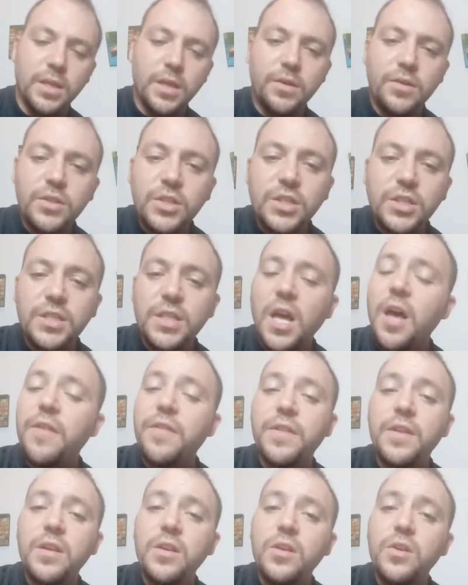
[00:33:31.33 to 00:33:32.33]
There's
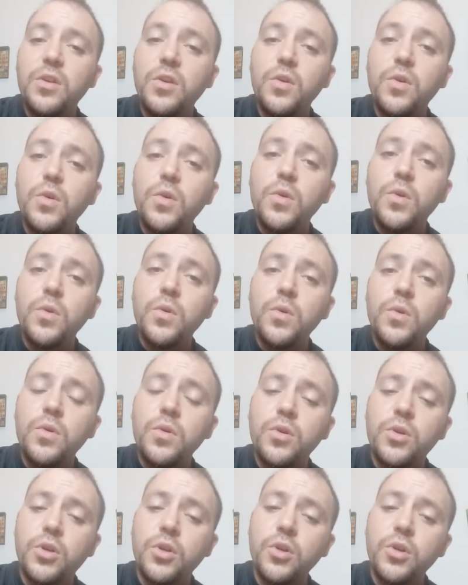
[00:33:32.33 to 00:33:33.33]
nothing you
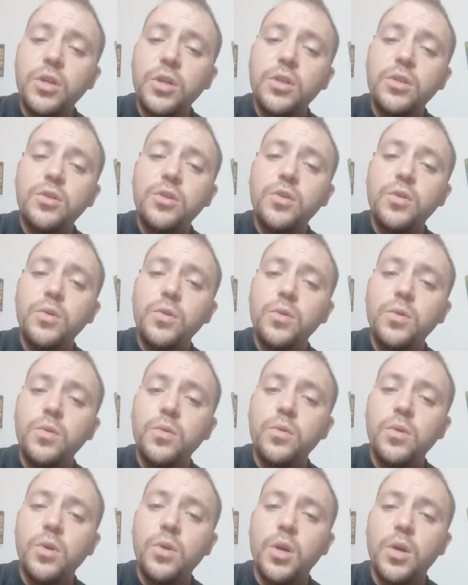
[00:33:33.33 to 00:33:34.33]
couldn't
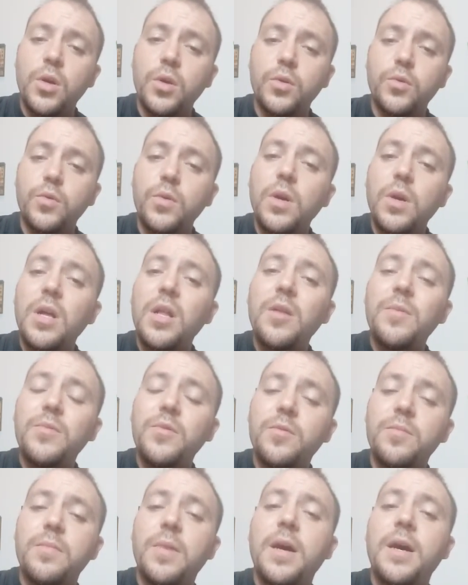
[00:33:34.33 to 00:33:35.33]
do to help
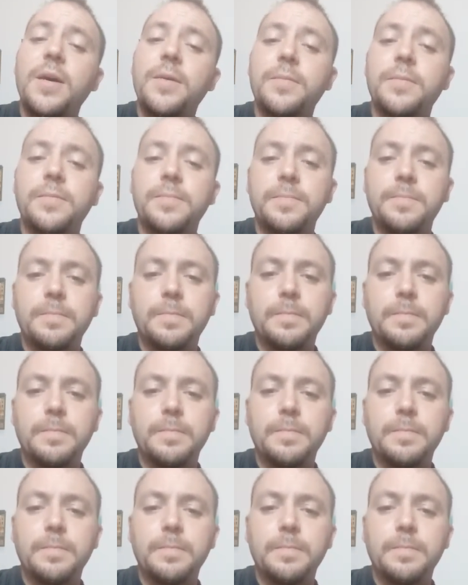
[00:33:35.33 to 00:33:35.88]
your mom.